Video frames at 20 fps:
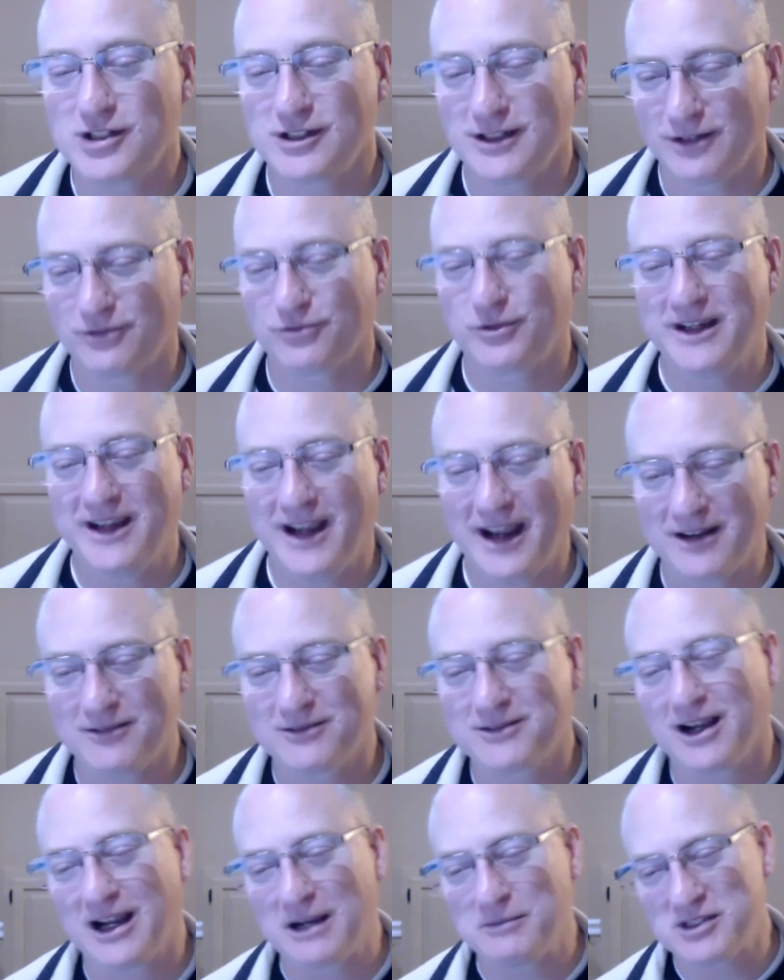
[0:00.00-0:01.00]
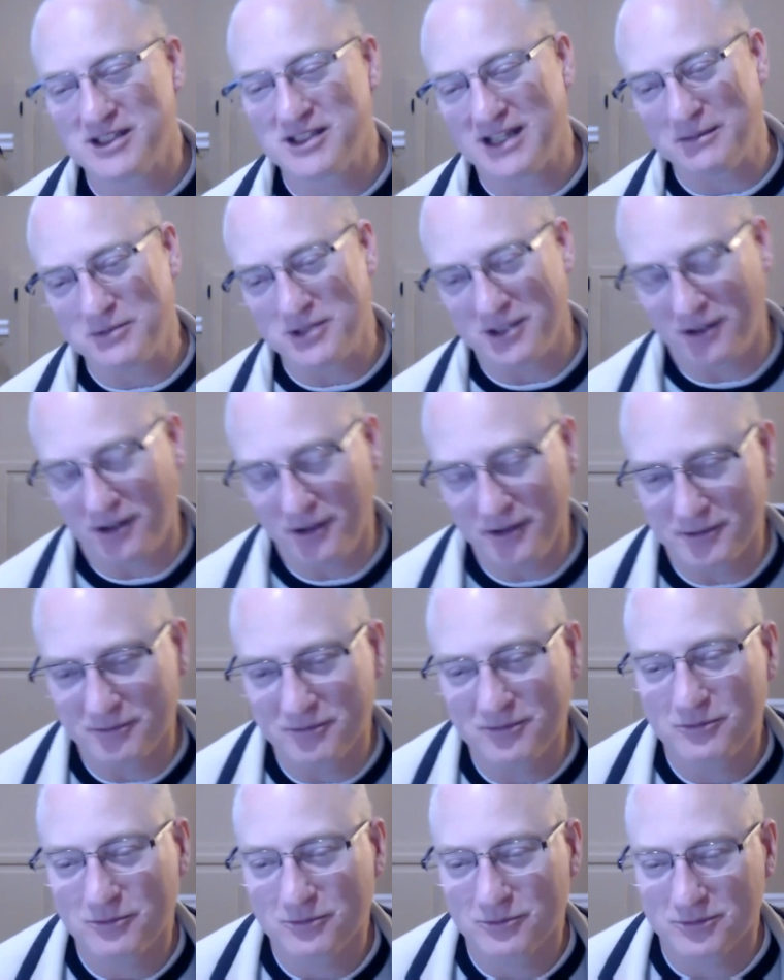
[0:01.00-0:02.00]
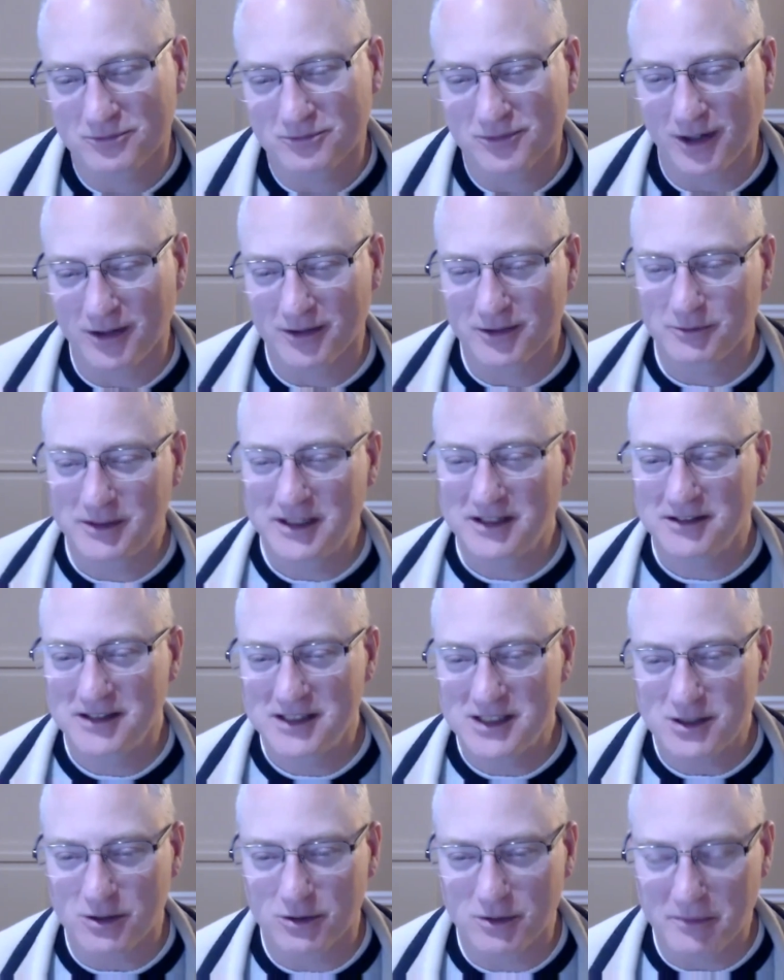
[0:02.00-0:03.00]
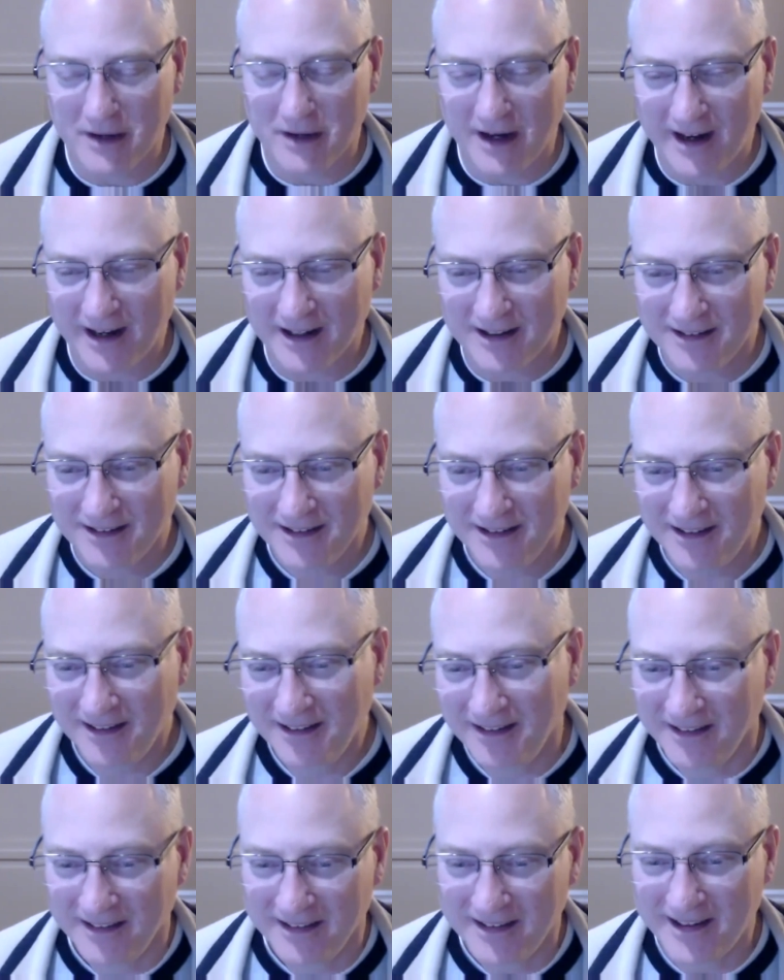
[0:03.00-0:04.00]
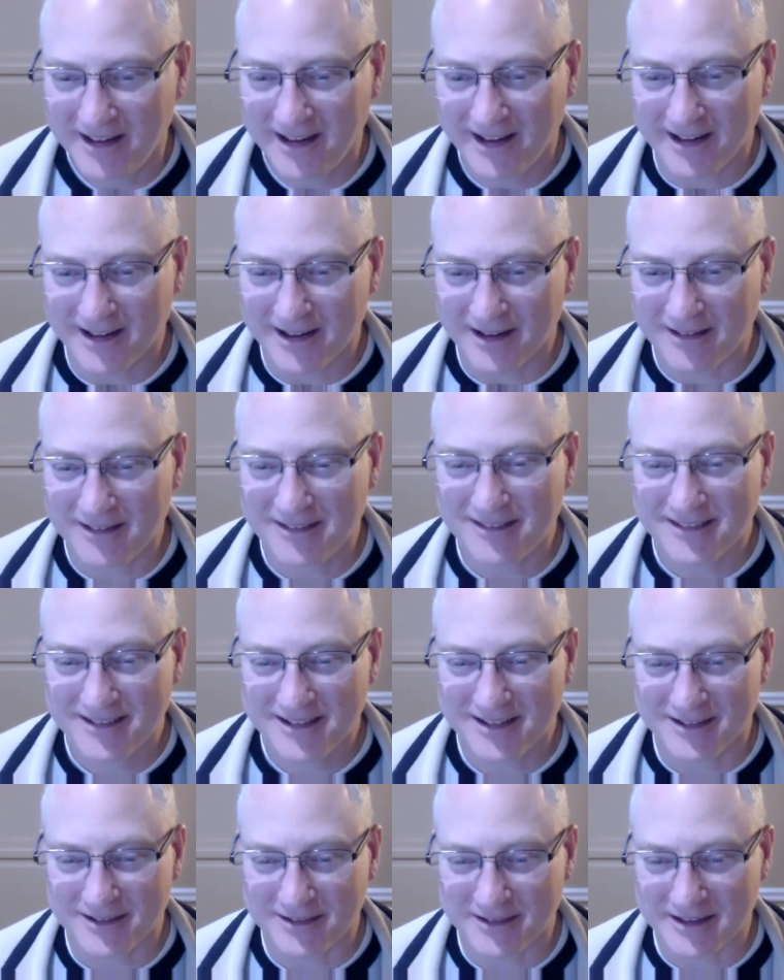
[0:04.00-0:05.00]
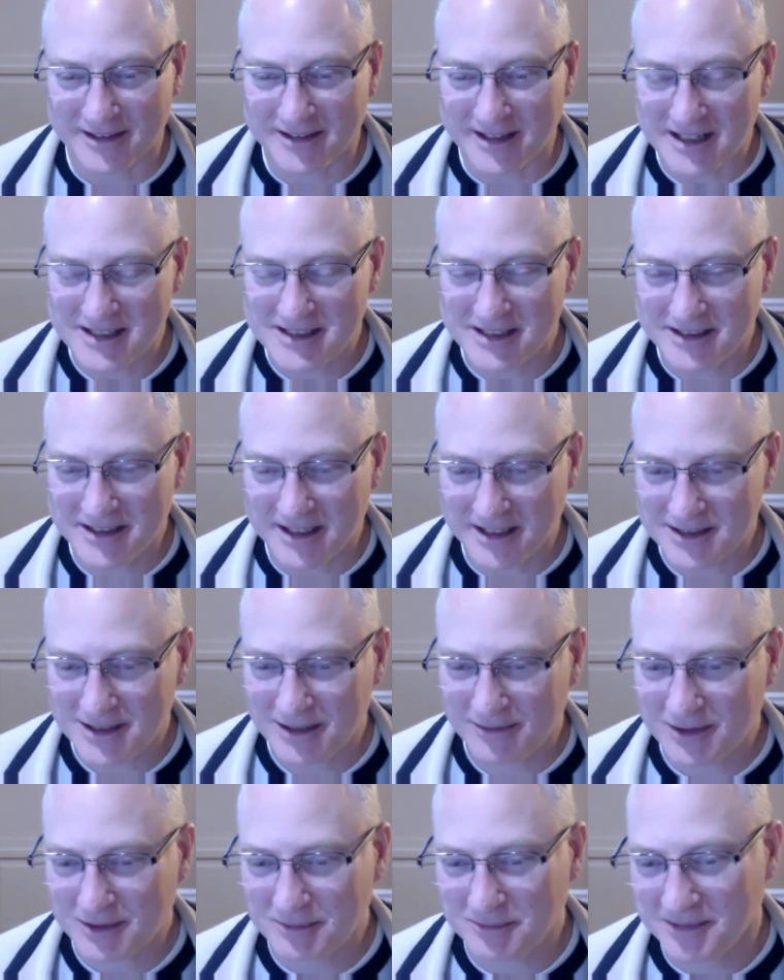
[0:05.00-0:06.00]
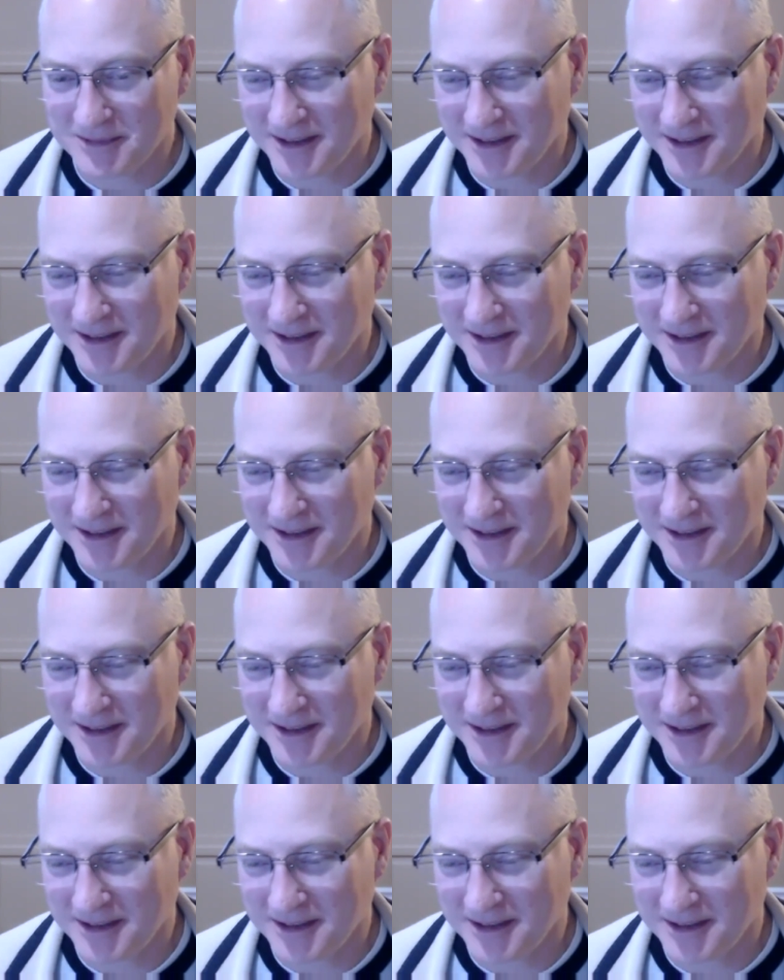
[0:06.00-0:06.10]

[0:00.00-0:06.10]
if we had timestamps on all the weeklies going back in a in a nice index of them.